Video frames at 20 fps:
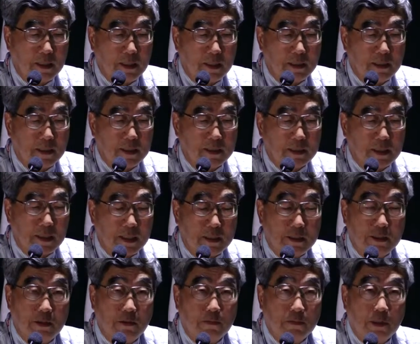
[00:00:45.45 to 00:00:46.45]
This
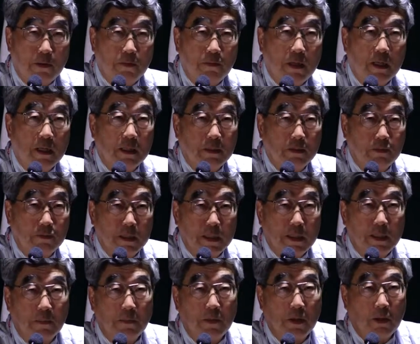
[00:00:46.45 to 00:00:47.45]
kind of the word we
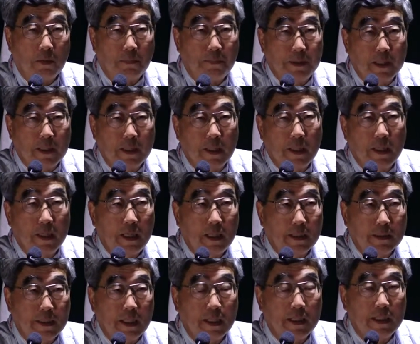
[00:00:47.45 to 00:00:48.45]
developed
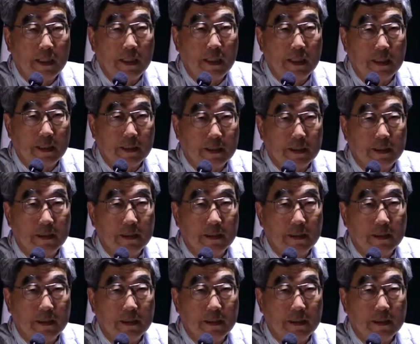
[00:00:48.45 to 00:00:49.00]
last 10 years.